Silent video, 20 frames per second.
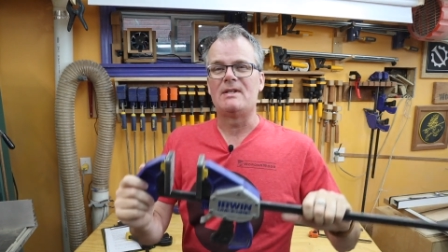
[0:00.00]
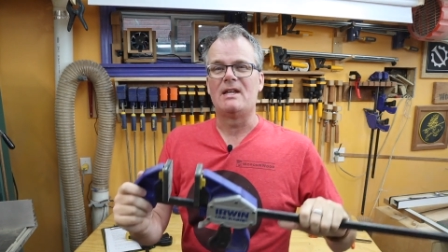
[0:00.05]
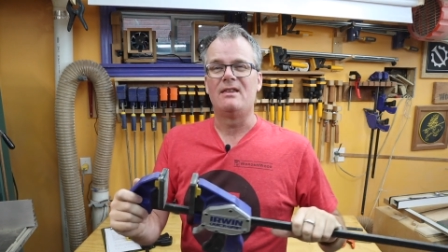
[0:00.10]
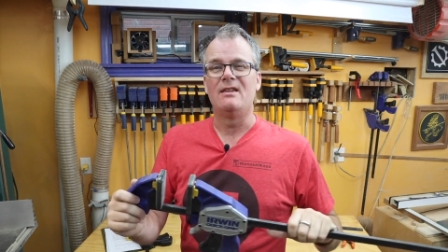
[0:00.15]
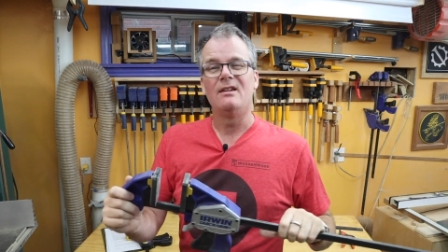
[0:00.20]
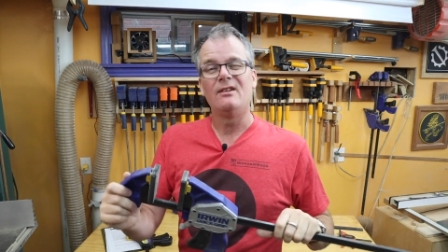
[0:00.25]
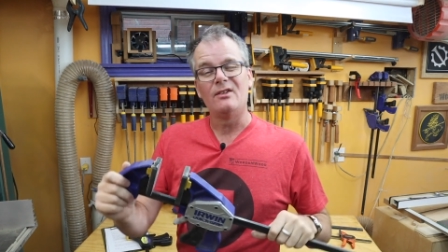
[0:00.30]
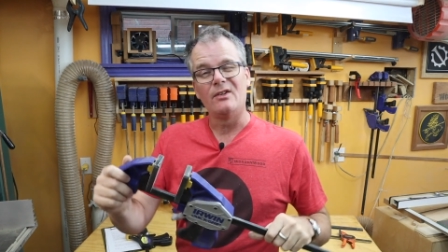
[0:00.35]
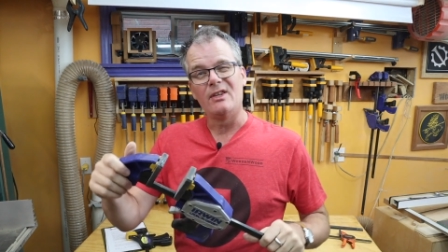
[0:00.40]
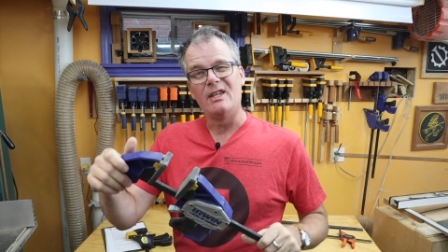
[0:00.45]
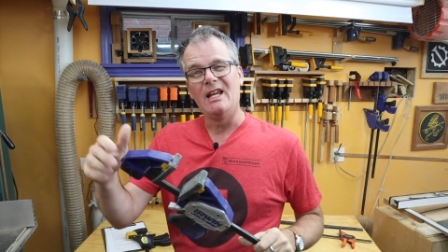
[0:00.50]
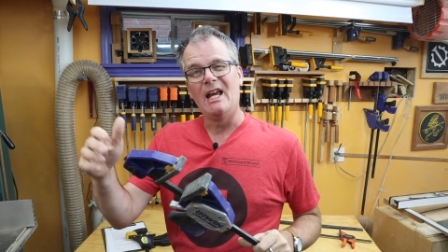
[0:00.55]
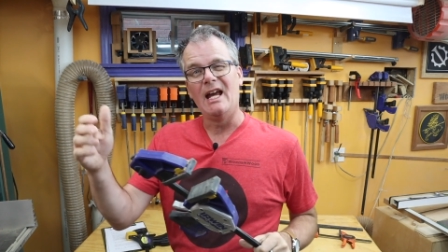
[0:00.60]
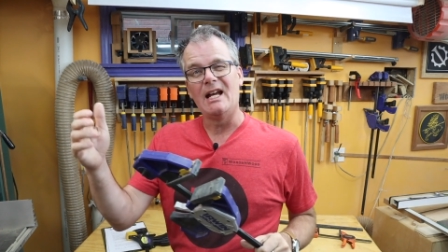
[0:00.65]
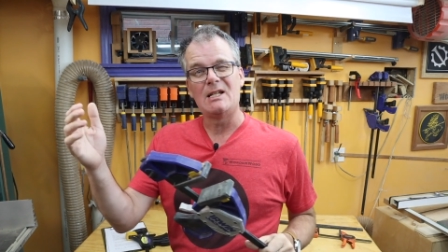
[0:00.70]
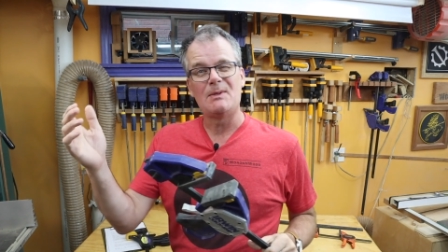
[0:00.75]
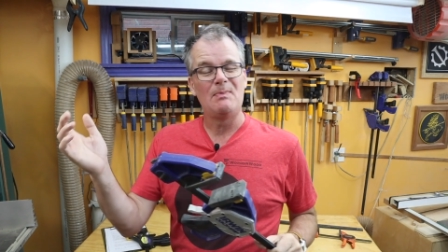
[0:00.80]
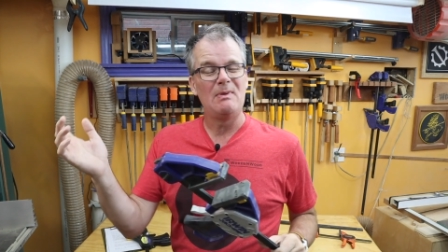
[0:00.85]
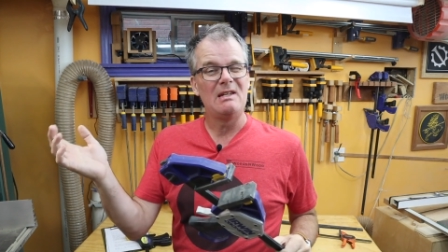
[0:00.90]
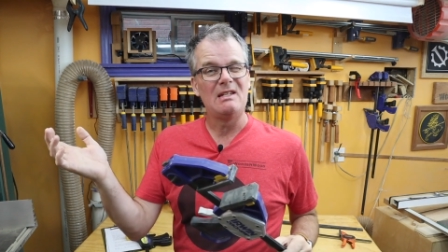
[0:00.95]
I think they're the
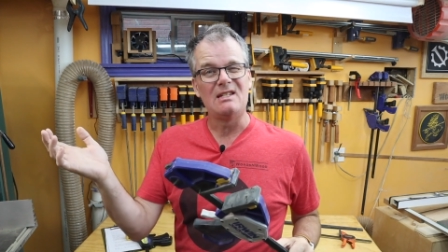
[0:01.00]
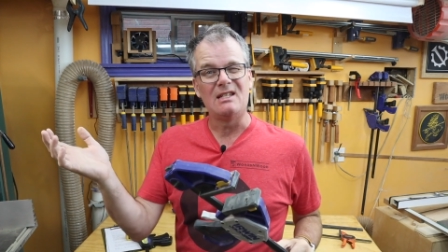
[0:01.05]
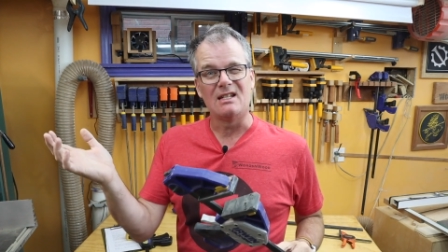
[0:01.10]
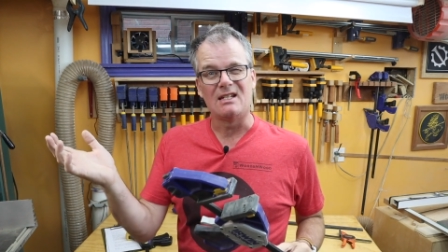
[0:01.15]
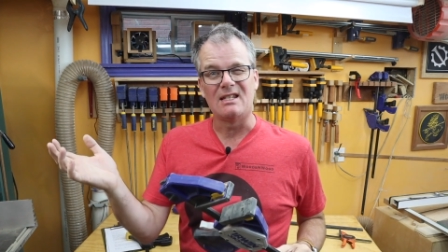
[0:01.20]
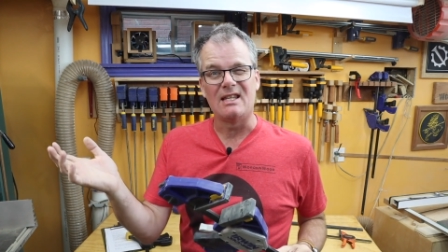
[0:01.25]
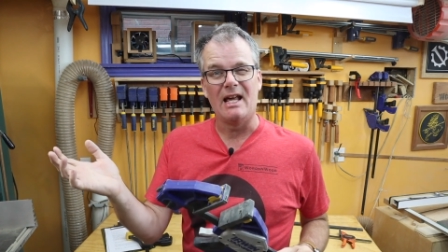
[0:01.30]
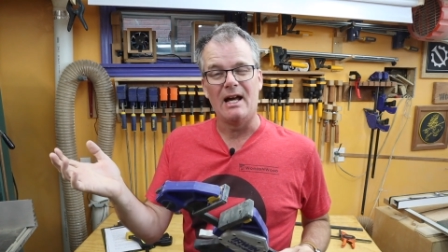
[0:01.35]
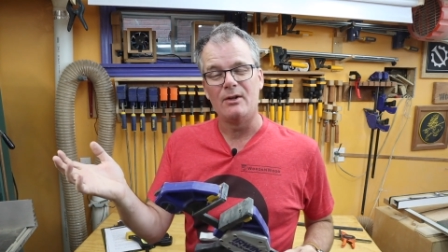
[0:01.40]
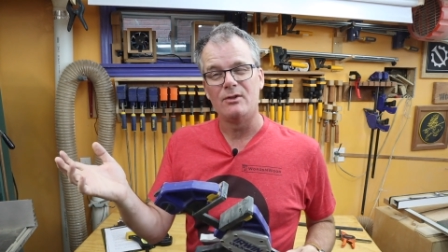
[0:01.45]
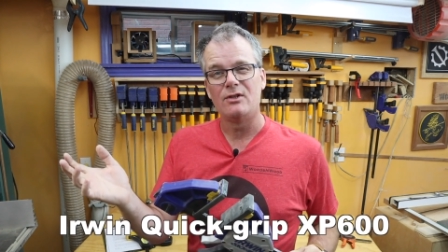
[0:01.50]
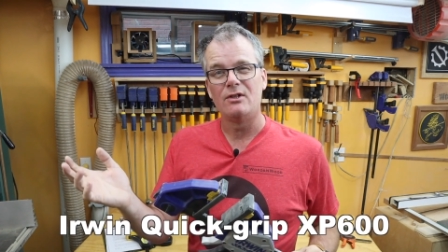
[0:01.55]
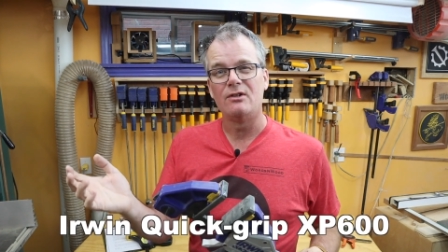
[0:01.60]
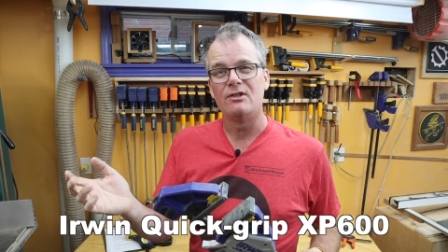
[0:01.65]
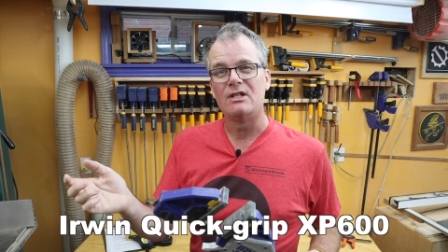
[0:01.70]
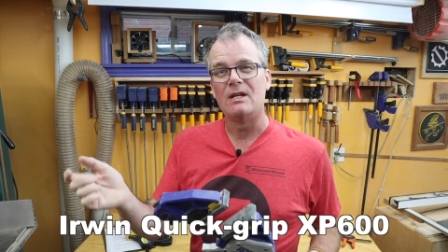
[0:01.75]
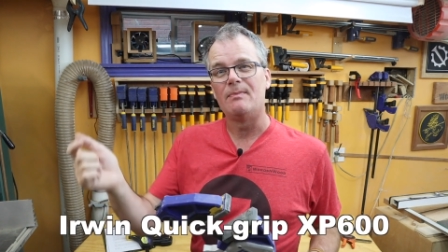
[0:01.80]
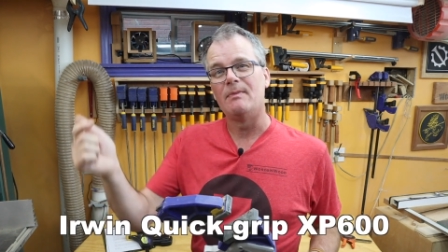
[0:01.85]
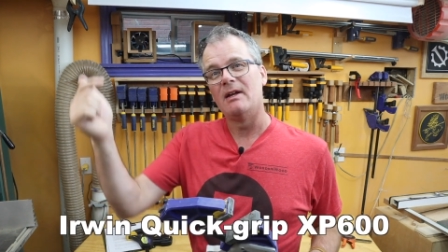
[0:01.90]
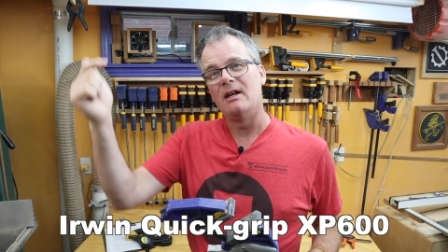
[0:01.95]
X P six thousand
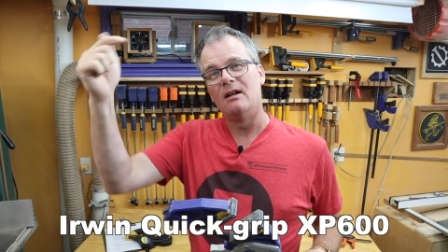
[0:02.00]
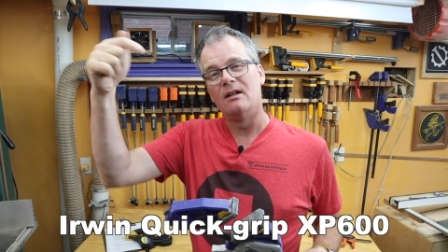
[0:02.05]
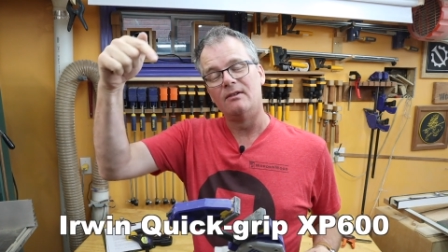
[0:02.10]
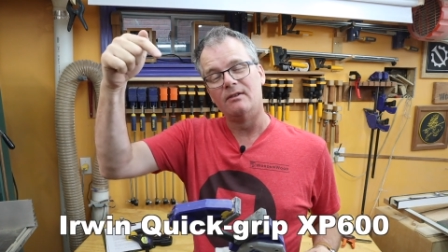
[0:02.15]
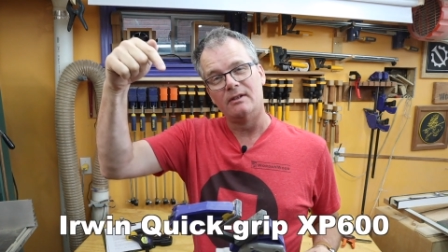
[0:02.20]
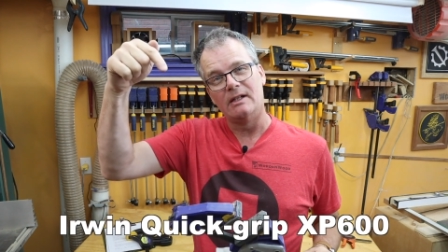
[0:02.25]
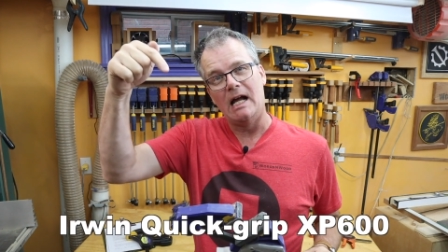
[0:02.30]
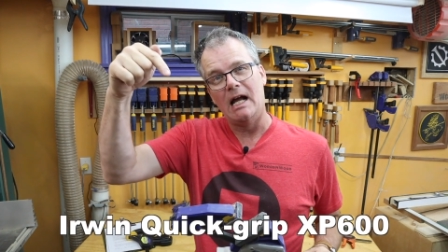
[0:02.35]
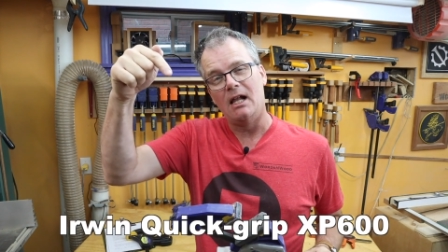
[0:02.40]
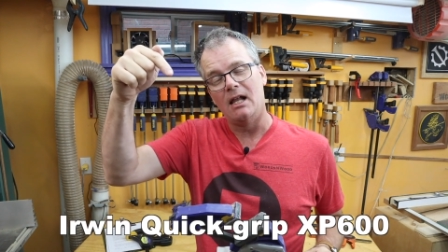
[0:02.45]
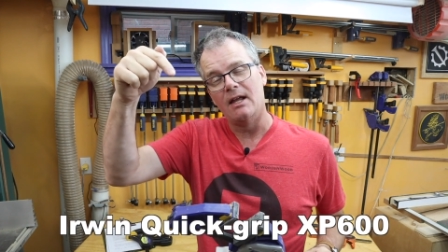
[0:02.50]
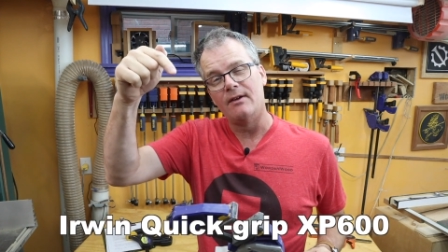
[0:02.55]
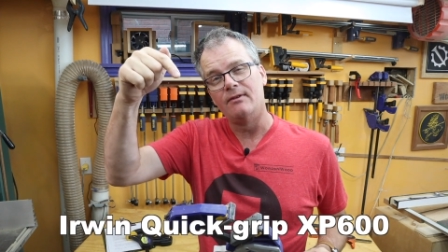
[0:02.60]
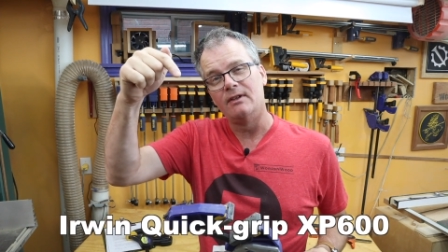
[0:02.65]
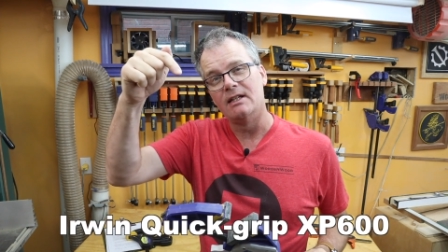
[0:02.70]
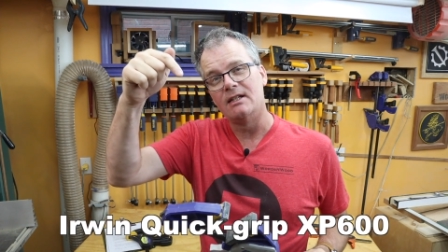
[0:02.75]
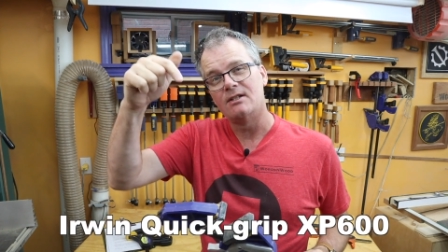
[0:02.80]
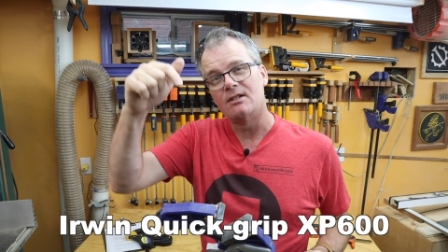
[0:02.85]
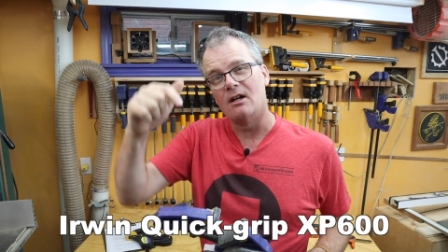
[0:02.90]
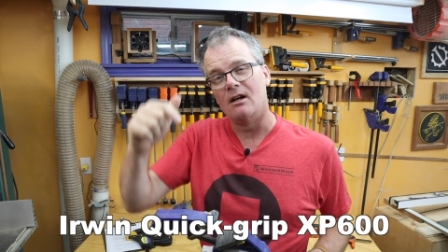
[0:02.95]
or something. I'll, I'll have
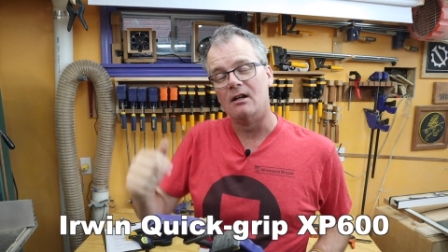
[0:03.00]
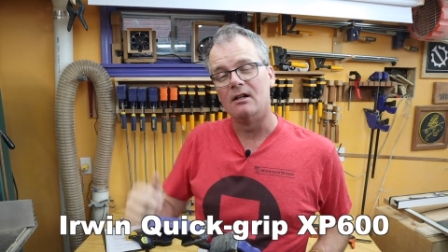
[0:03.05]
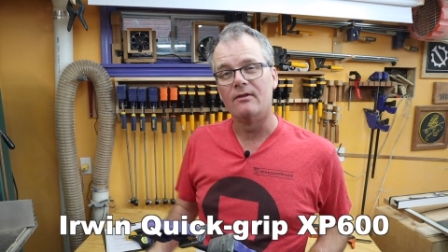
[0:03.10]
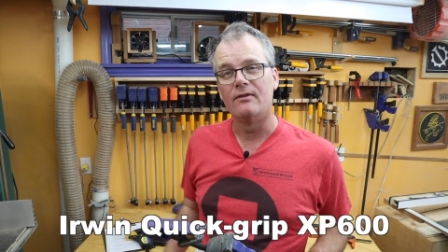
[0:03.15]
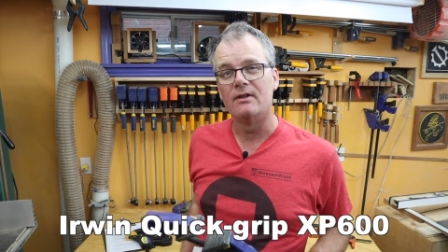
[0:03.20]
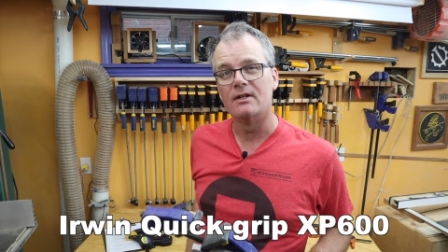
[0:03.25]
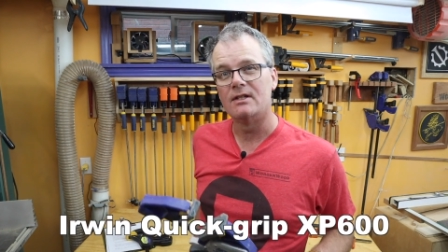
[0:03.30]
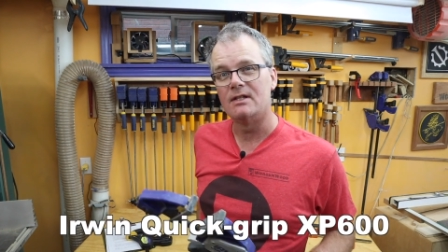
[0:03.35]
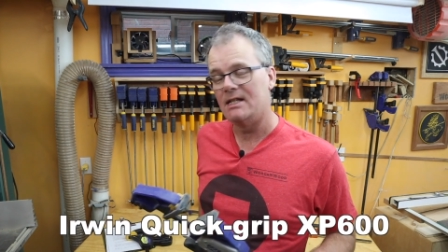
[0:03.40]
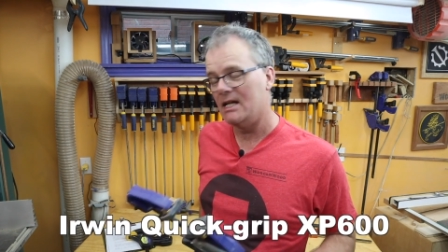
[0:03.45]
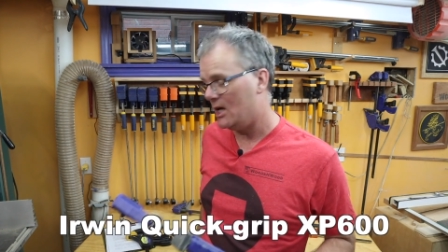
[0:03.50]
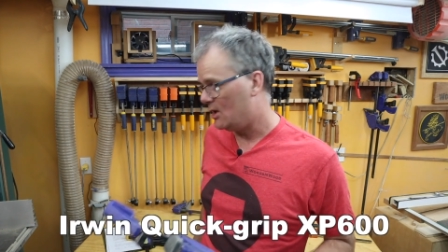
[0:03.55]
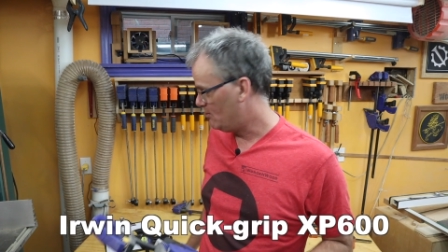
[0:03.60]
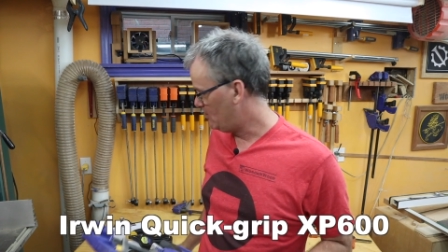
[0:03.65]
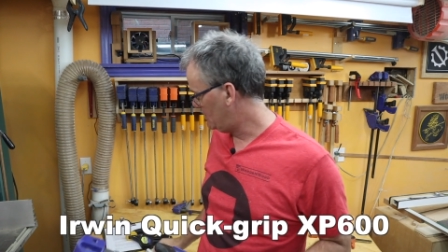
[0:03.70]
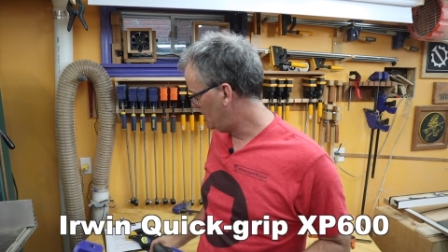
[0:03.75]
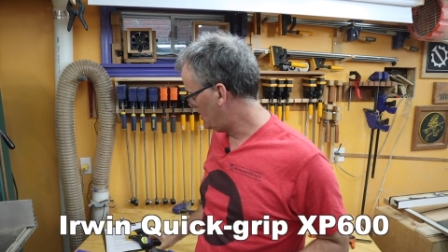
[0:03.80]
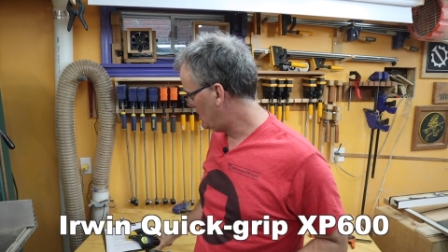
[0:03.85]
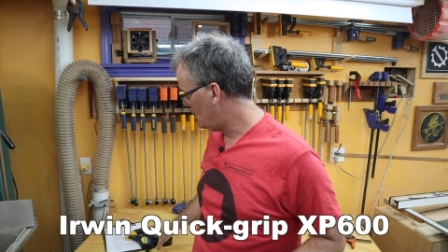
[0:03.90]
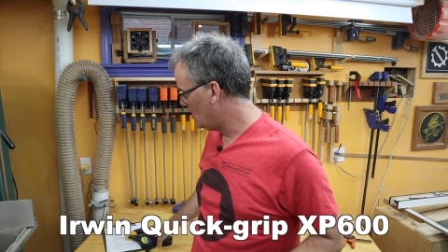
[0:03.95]
links to all of this down
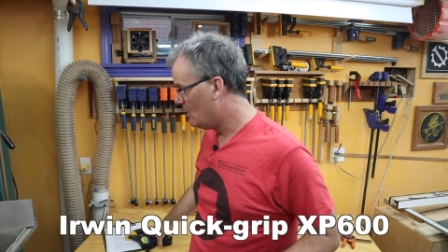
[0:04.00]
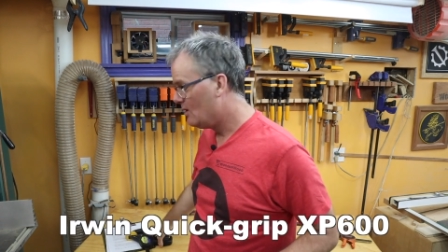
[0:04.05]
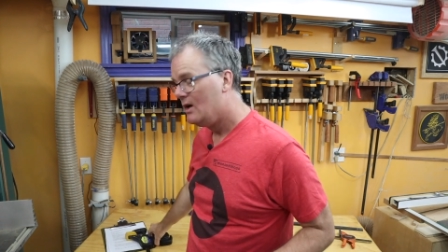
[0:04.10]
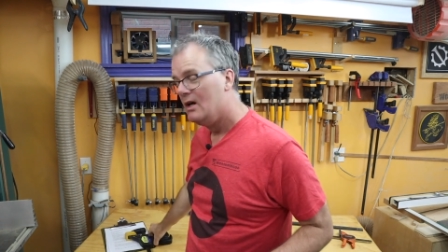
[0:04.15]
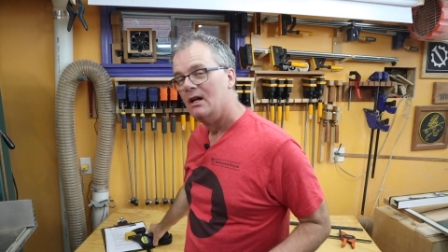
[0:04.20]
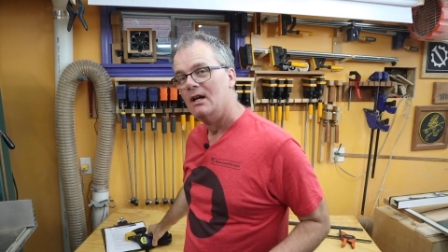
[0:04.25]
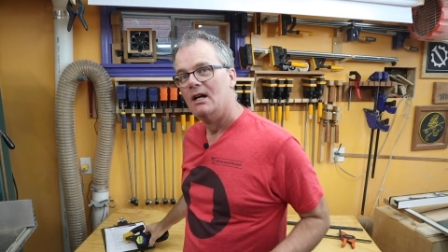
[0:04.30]
below.